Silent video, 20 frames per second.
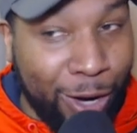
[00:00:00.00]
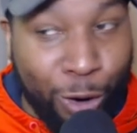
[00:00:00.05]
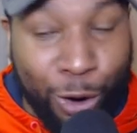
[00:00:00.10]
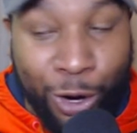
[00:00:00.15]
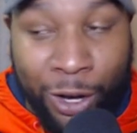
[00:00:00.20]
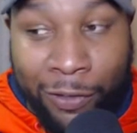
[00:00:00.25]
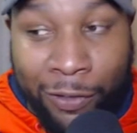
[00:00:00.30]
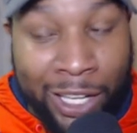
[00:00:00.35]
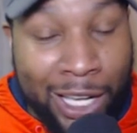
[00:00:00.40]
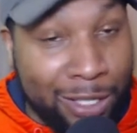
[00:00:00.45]

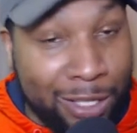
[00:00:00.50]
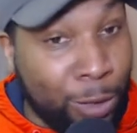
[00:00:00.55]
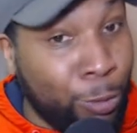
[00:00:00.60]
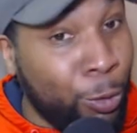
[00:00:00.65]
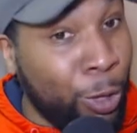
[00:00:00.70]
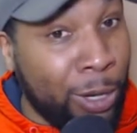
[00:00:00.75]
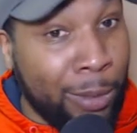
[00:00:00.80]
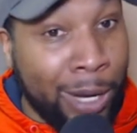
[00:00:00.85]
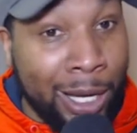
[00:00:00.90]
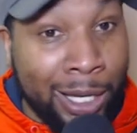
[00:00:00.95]
Or if he has to
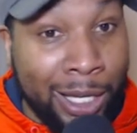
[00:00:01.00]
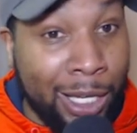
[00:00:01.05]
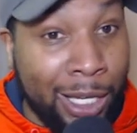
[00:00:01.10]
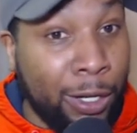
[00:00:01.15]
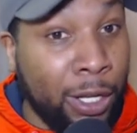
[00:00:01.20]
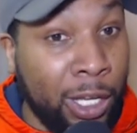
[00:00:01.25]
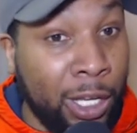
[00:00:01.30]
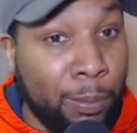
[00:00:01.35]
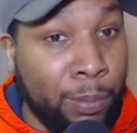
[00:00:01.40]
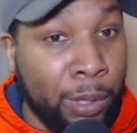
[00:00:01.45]
worry about getting
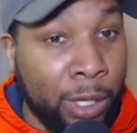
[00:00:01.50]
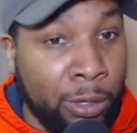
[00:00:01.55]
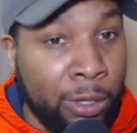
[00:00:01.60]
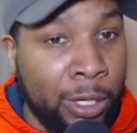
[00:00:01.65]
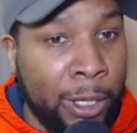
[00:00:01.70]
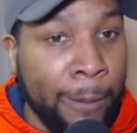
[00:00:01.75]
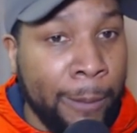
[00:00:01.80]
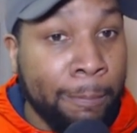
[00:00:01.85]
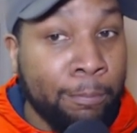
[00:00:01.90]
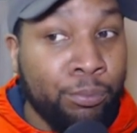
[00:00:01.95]
hit,
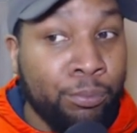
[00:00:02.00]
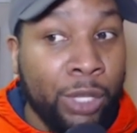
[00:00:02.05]
period,